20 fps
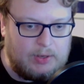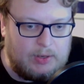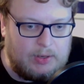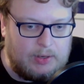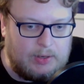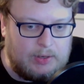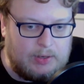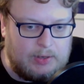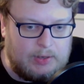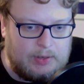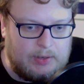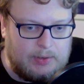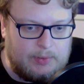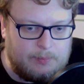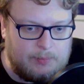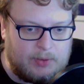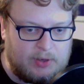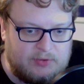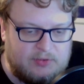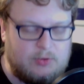
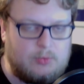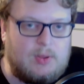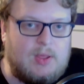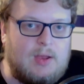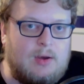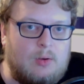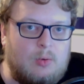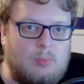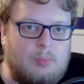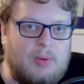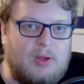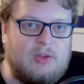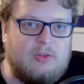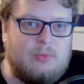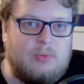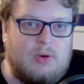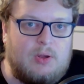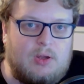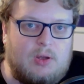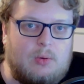I still get a little buzz
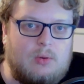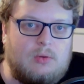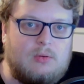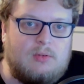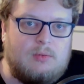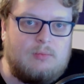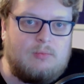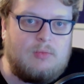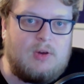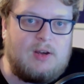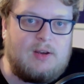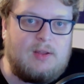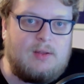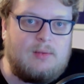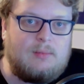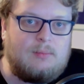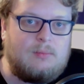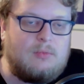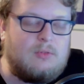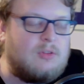when I go on Reddit
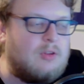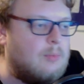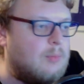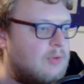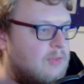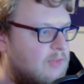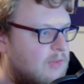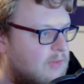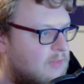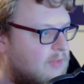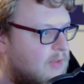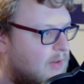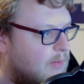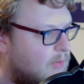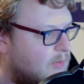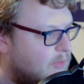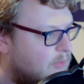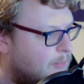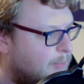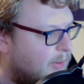and someone says they're
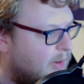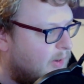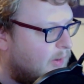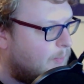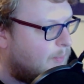inspired